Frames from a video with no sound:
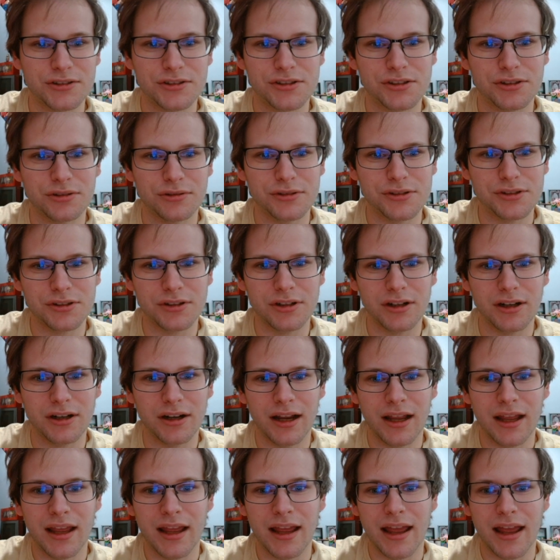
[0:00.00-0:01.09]
Soldier
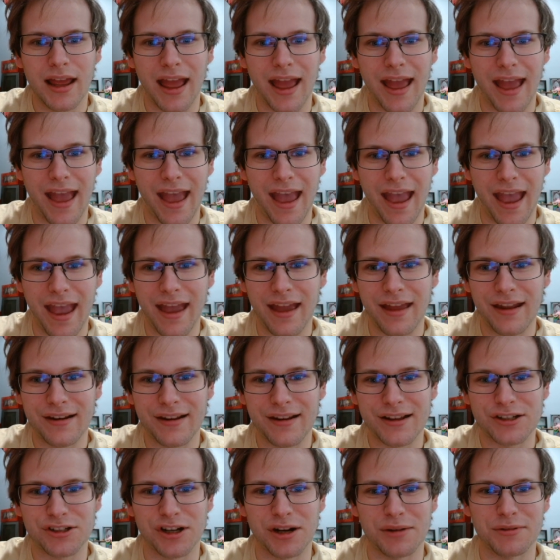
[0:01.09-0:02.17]
and
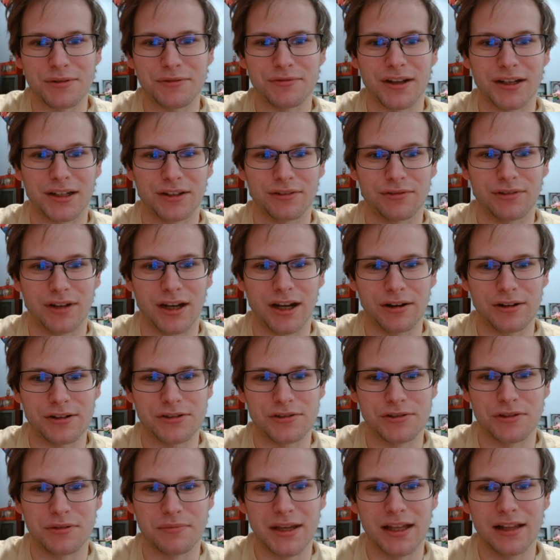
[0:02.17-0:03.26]
a Tribe Infecting Virus. So
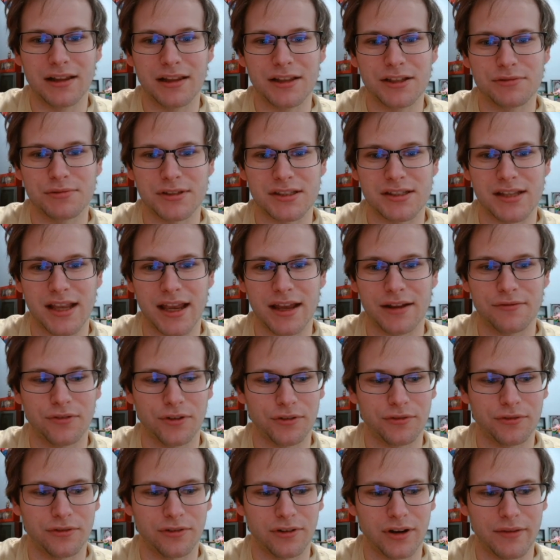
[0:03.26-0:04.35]
the BLS was dead for
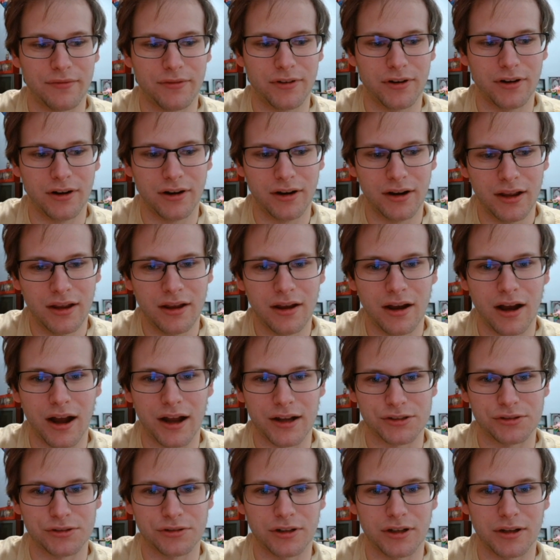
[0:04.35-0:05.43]
forever.
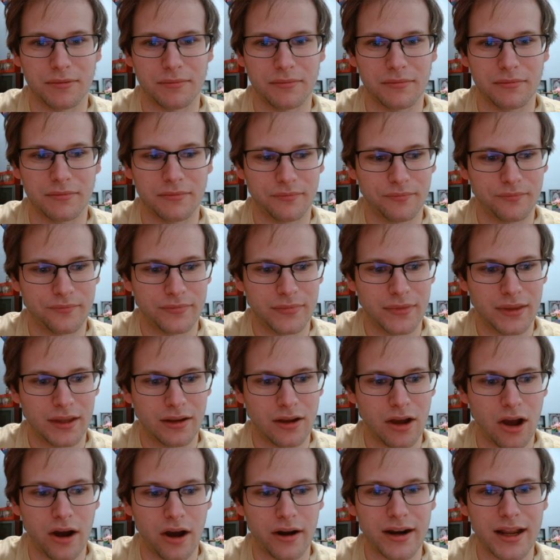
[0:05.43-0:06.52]
Ashram
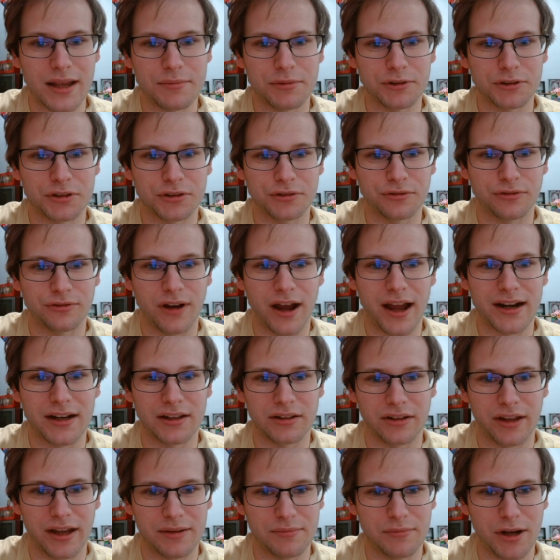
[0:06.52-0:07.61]
unable to find a
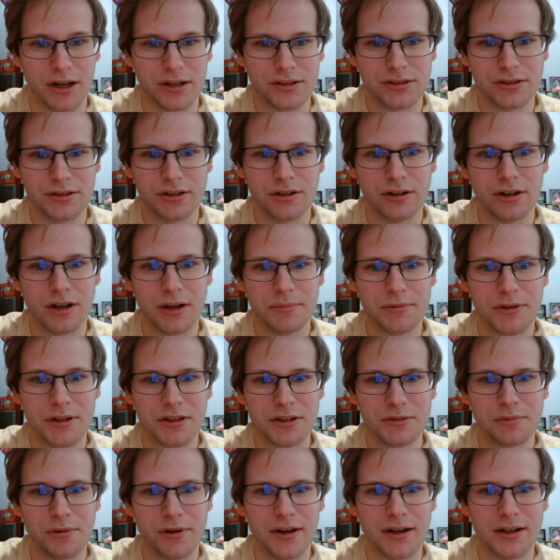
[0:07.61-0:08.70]
light monster up to this
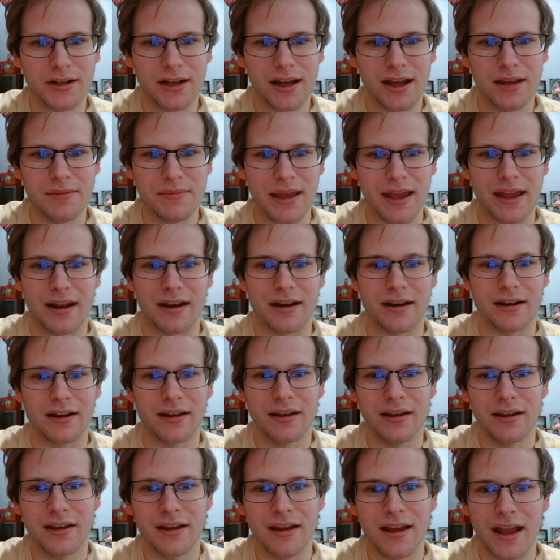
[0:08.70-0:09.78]
point in time, and
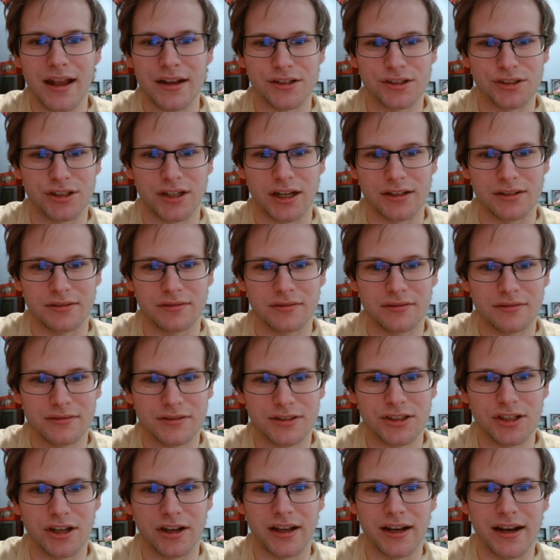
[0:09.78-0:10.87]
it just got
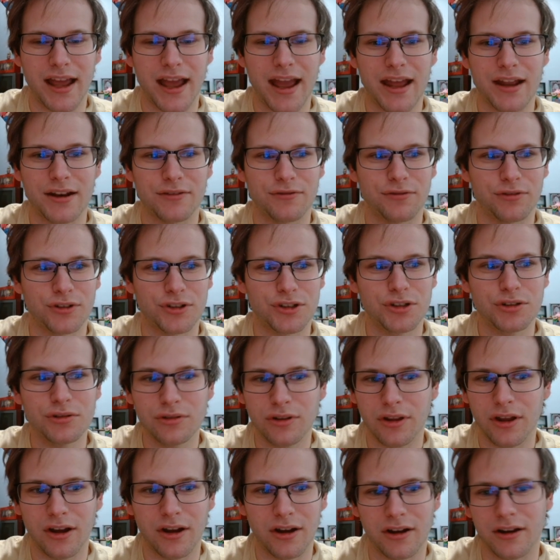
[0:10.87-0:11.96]
stuck in hand for too
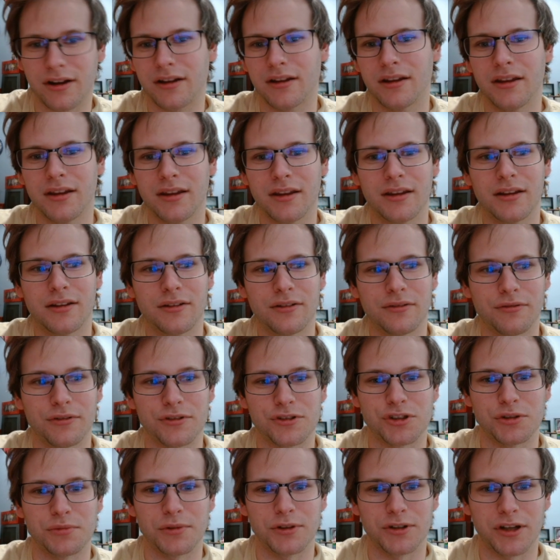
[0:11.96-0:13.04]
long for
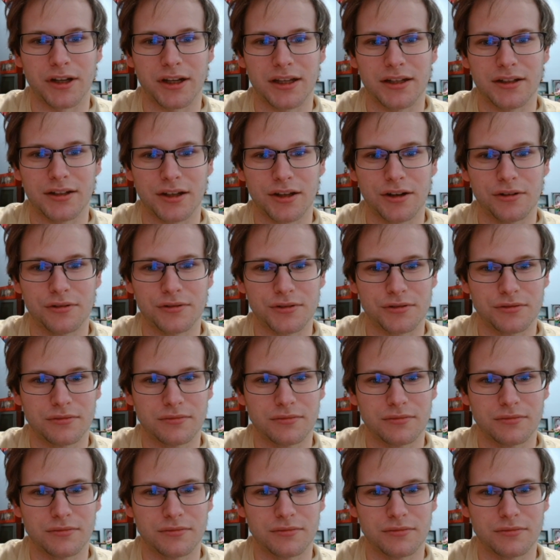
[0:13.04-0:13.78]
Super Ducky to go